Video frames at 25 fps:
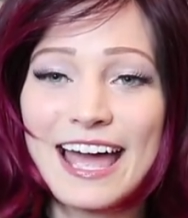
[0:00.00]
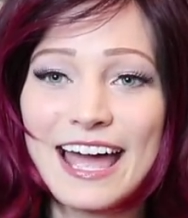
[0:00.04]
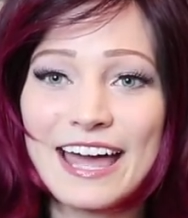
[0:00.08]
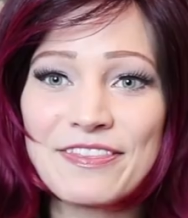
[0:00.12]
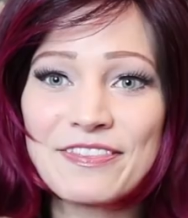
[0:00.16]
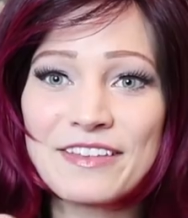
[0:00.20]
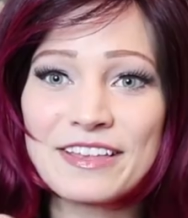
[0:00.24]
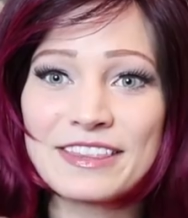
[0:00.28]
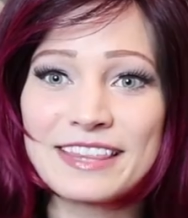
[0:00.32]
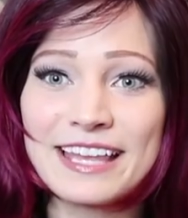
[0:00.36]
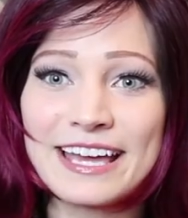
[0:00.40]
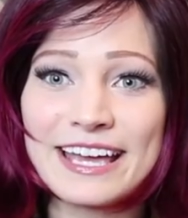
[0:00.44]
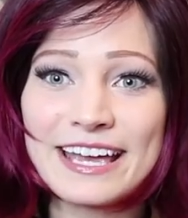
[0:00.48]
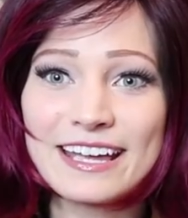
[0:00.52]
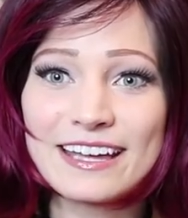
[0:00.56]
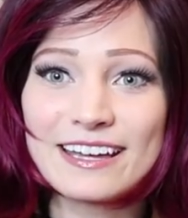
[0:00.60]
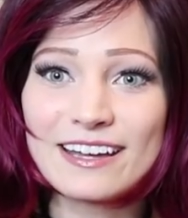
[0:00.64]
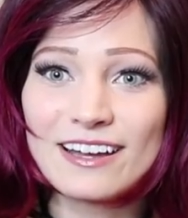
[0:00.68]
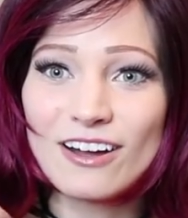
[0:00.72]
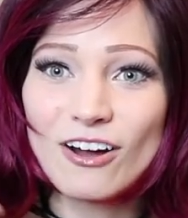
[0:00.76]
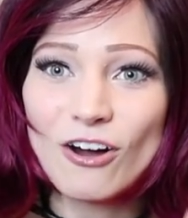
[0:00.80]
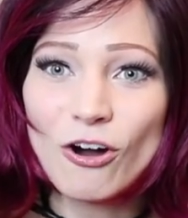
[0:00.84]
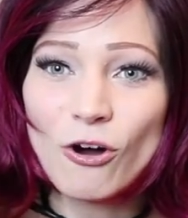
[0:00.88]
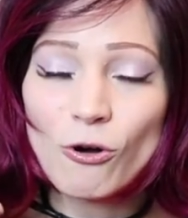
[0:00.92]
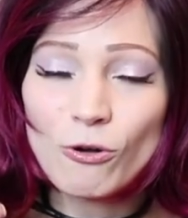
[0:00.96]
and then
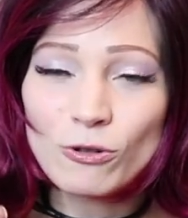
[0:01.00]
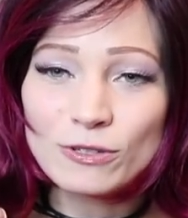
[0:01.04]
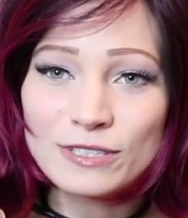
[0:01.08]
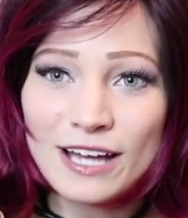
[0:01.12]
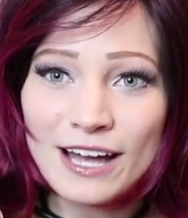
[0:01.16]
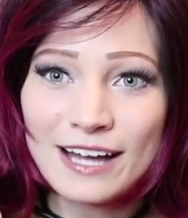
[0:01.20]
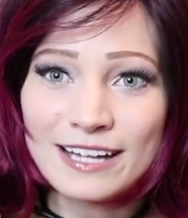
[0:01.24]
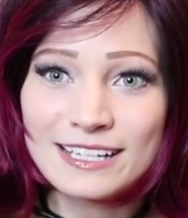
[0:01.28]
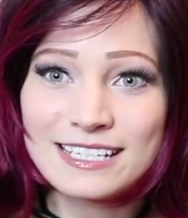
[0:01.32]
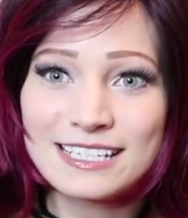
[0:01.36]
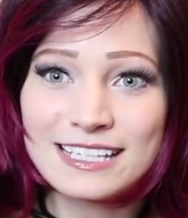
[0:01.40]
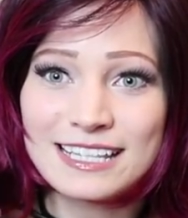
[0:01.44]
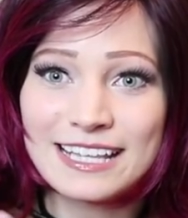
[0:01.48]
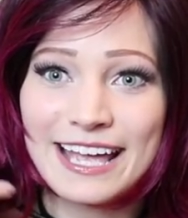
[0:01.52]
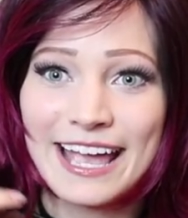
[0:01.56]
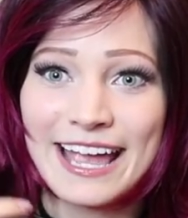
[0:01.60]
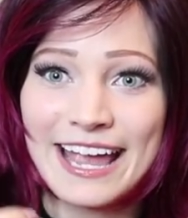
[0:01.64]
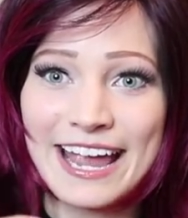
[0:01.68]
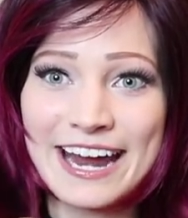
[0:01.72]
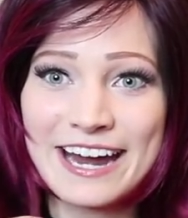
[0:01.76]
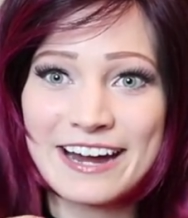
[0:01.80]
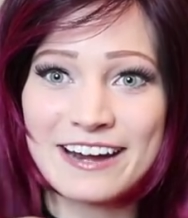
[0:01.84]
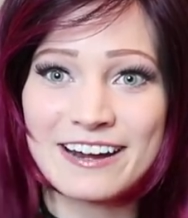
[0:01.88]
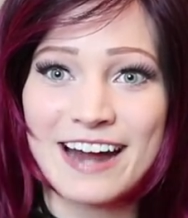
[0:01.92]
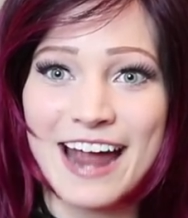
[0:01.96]
like hold onto the
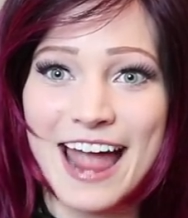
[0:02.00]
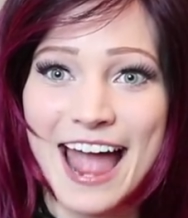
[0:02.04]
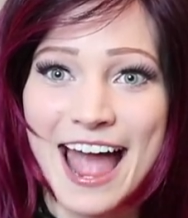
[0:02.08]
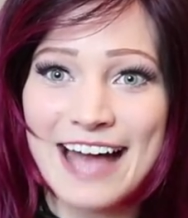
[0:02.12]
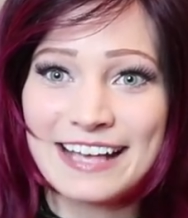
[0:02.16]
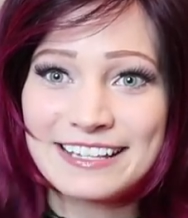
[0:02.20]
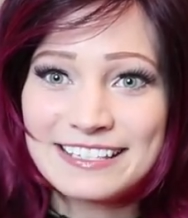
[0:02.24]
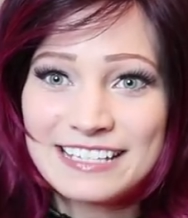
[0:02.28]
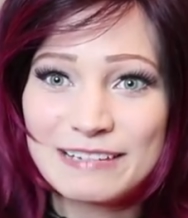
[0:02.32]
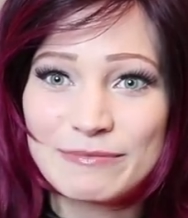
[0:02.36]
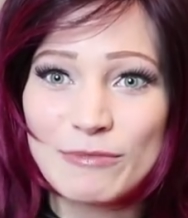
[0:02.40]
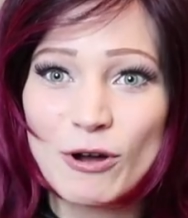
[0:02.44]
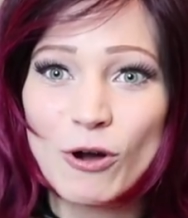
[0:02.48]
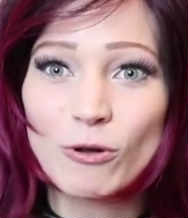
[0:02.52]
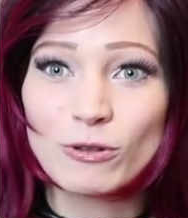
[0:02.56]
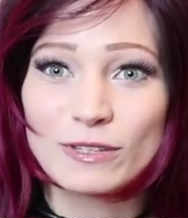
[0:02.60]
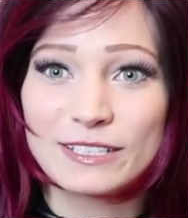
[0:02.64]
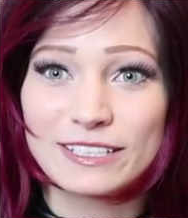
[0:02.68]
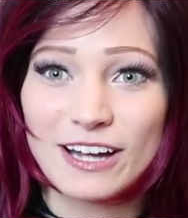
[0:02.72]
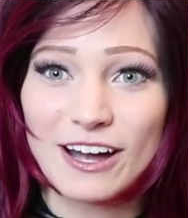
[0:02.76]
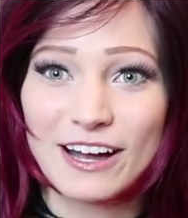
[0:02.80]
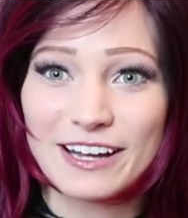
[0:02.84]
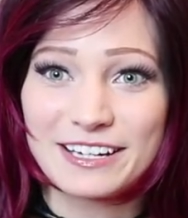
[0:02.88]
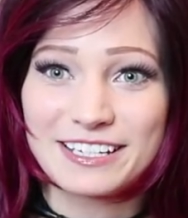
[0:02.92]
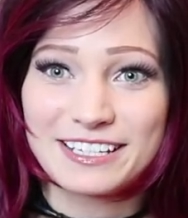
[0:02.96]
hair as I'm
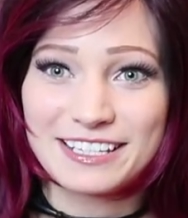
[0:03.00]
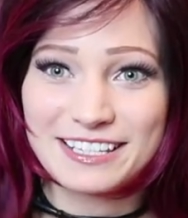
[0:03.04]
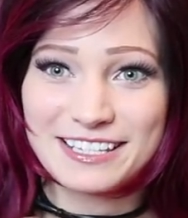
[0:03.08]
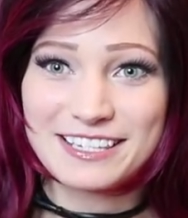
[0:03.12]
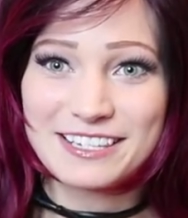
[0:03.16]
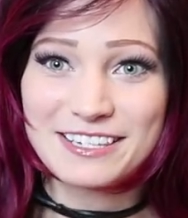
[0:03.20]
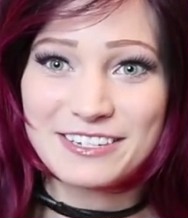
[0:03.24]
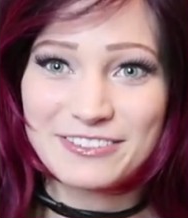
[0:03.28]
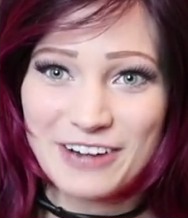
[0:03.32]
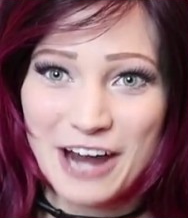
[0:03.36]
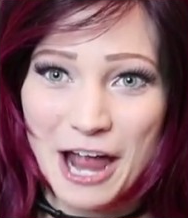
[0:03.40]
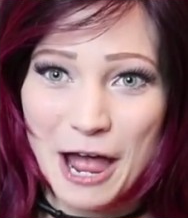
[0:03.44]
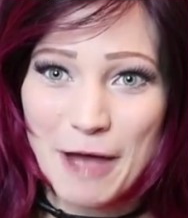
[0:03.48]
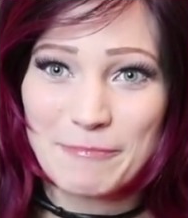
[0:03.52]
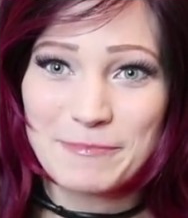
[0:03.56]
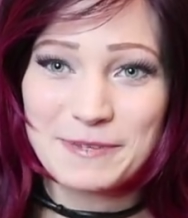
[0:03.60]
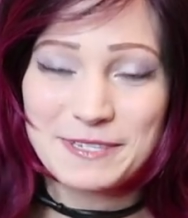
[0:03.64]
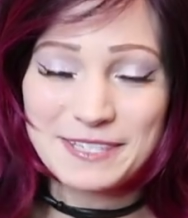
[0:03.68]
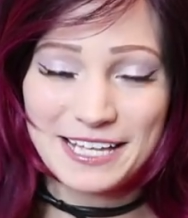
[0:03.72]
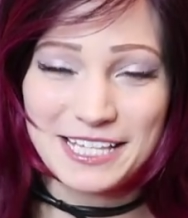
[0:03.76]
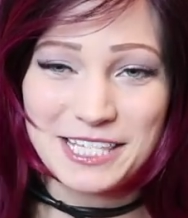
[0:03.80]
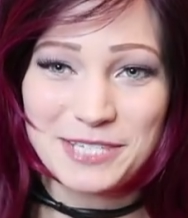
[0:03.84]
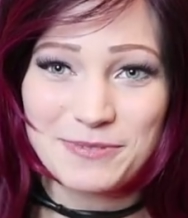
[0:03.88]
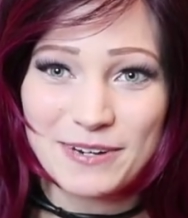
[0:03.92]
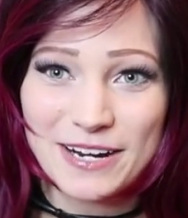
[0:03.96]
holding onto the
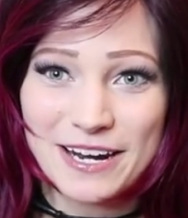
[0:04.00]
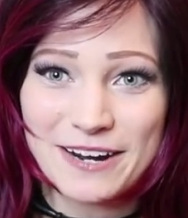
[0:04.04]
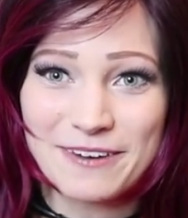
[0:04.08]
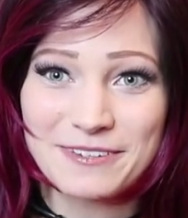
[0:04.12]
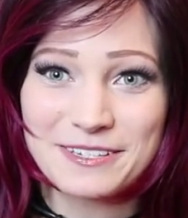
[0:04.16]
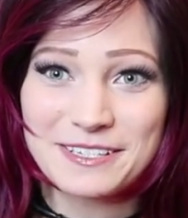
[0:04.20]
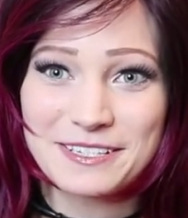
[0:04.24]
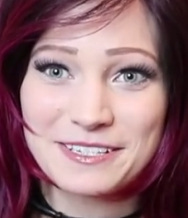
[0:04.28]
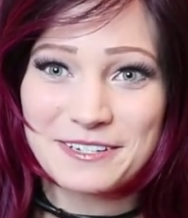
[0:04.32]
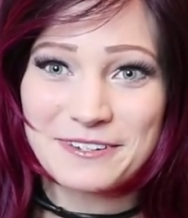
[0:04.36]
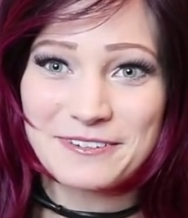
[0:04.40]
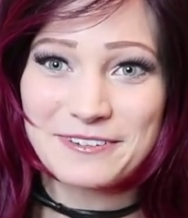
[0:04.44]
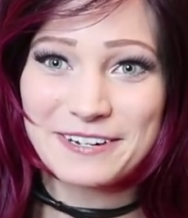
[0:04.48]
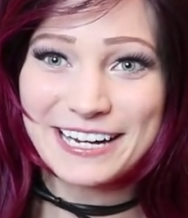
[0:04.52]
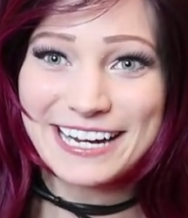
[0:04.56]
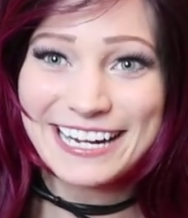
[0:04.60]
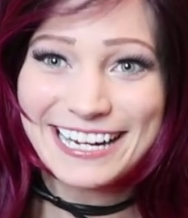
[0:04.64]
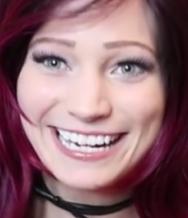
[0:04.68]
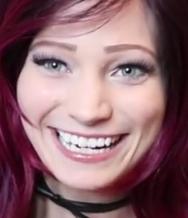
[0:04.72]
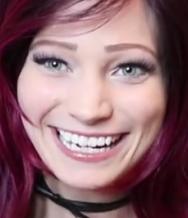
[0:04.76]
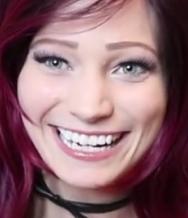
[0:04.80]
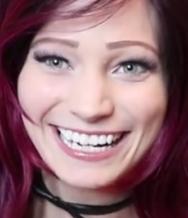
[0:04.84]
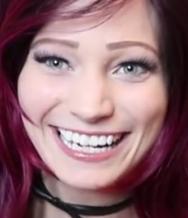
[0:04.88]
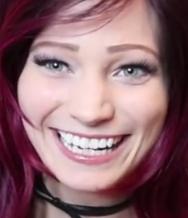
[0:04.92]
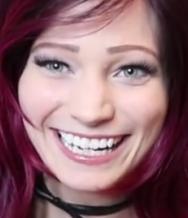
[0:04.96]
straps. That's what I was
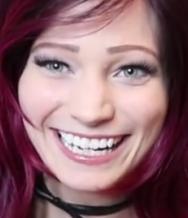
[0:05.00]
doing.